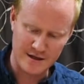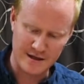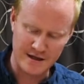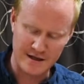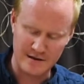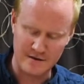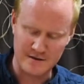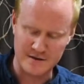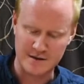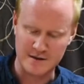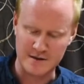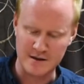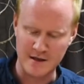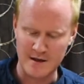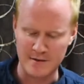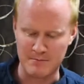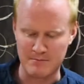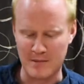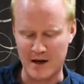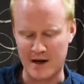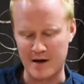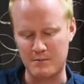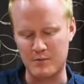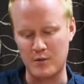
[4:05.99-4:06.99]
Here's
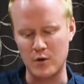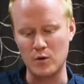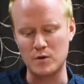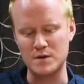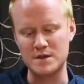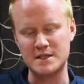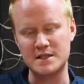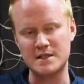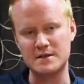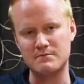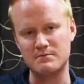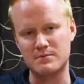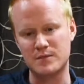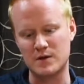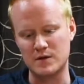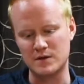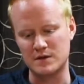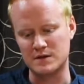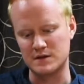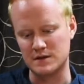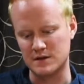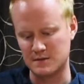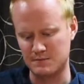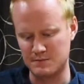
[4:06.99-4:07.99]
my opposing
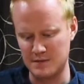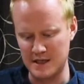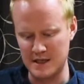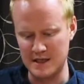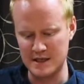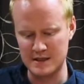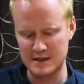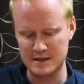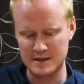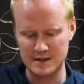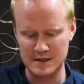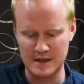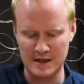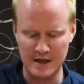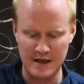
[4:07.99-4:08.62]
person's piece.